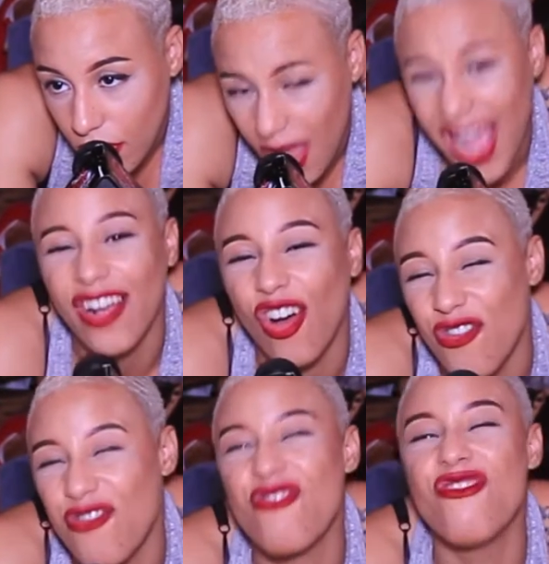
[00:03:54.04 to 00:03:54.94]
I got
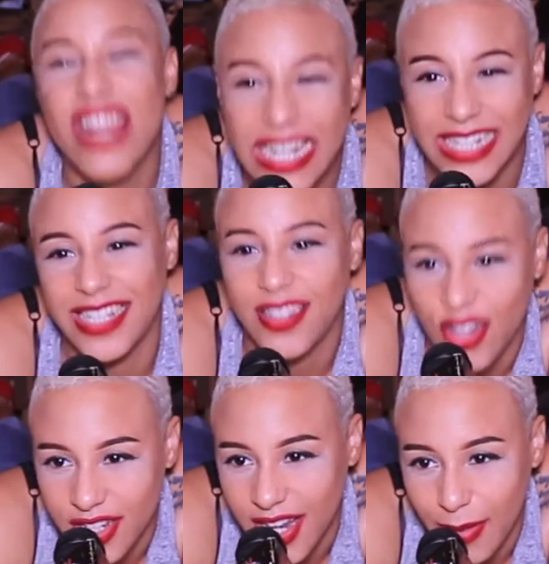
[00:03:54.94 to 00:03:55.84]
rinsed
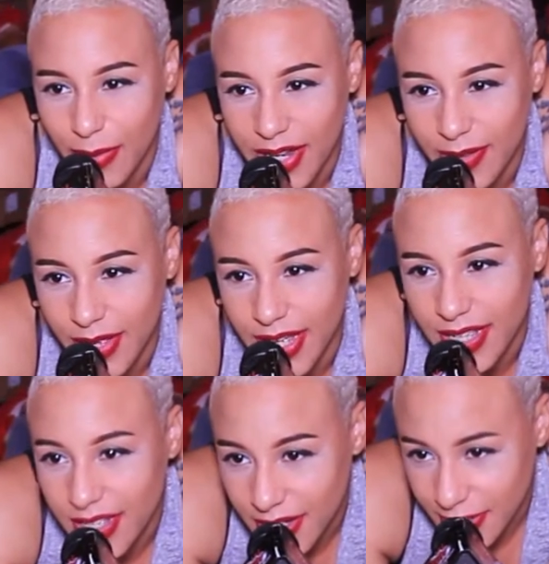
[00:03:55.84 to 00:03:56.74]
on there, by the way.
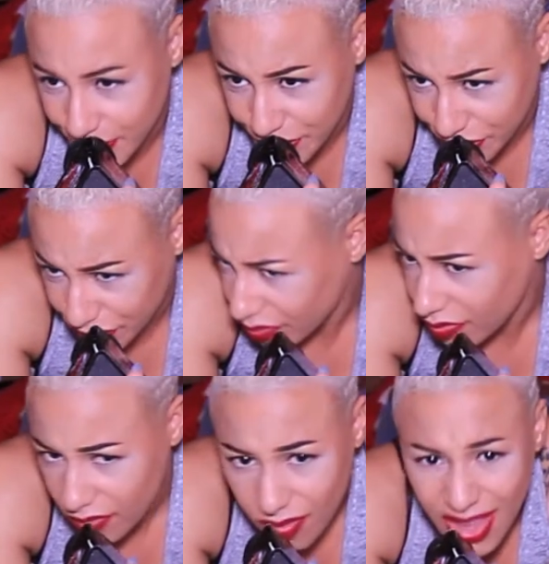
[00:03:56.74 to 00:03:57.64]

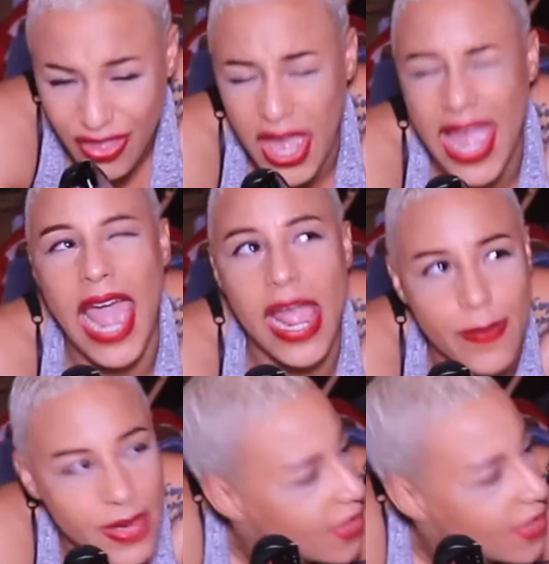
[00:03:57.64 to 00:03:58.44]
They hate me.